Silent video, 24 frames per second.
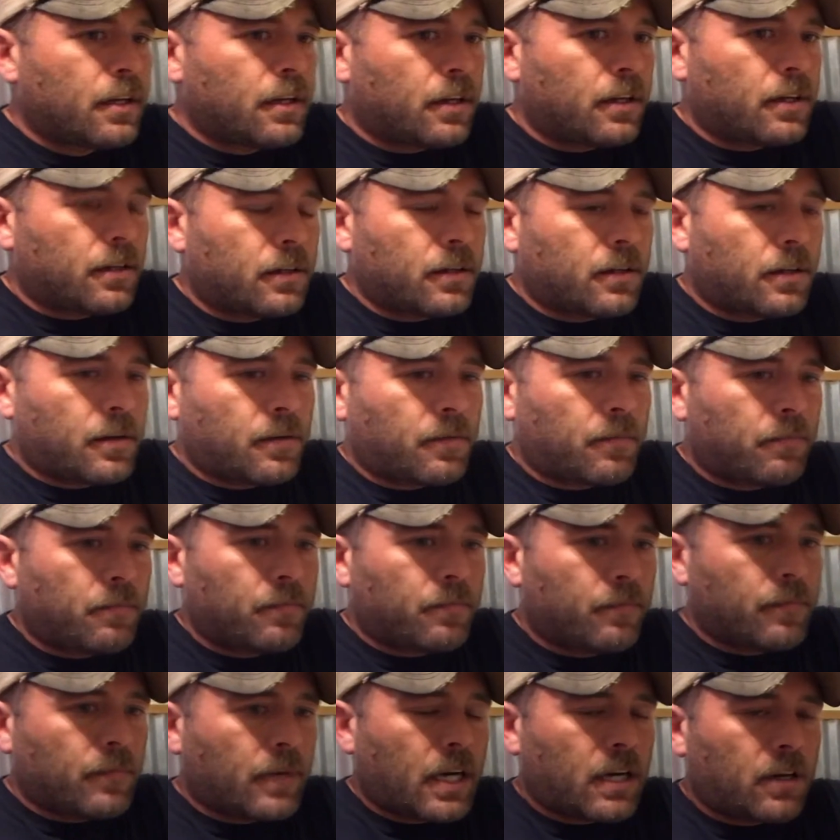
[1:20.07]

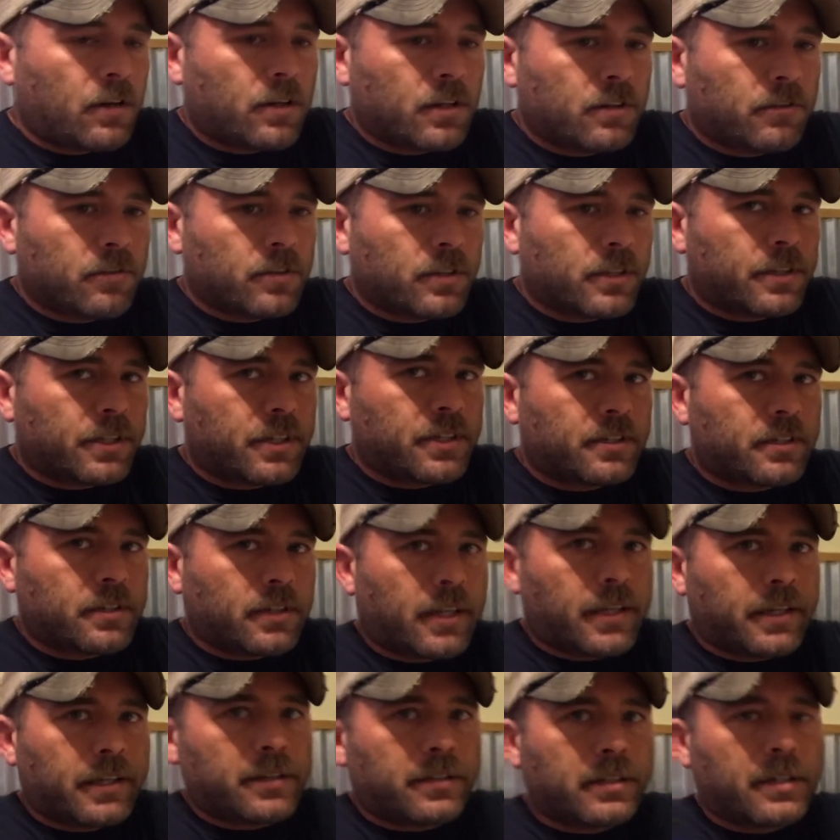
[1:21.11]
However, it does
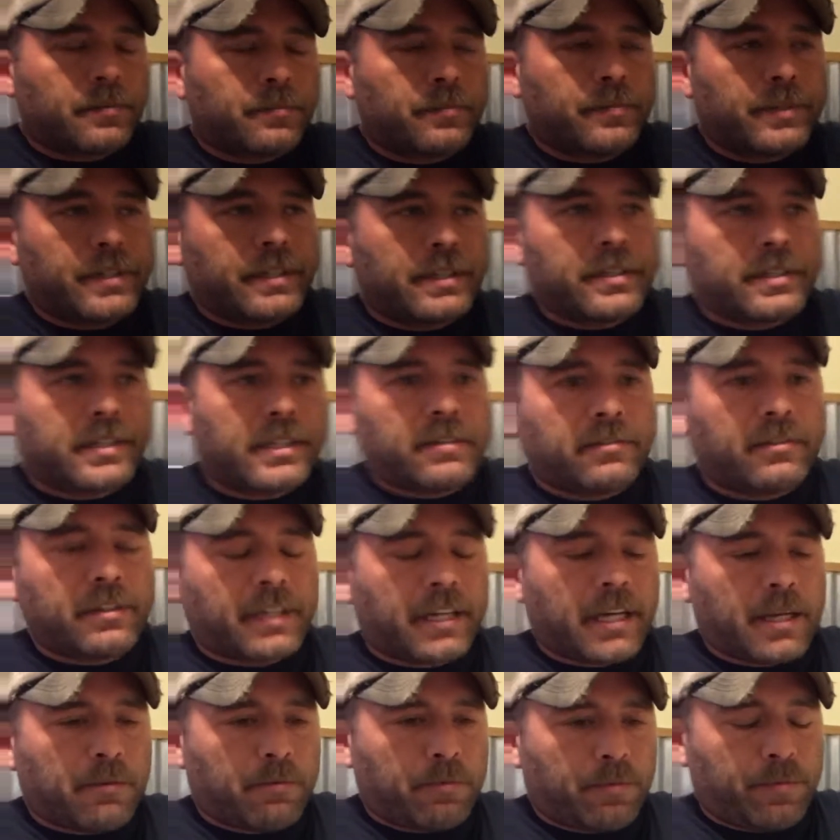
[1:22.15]
light up. It does have the
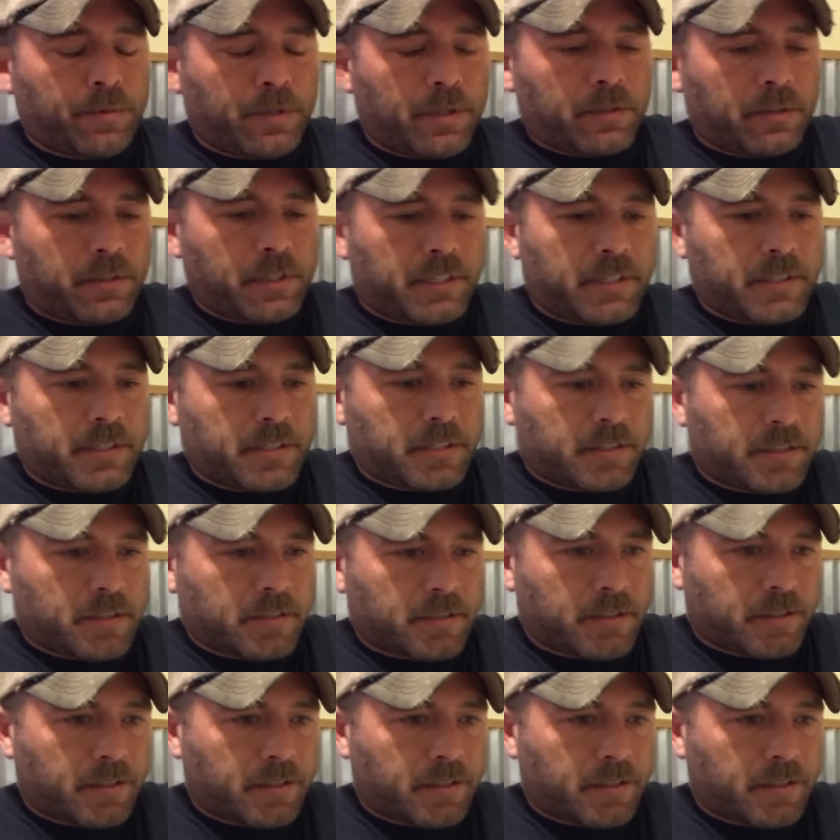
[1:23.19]
capabilities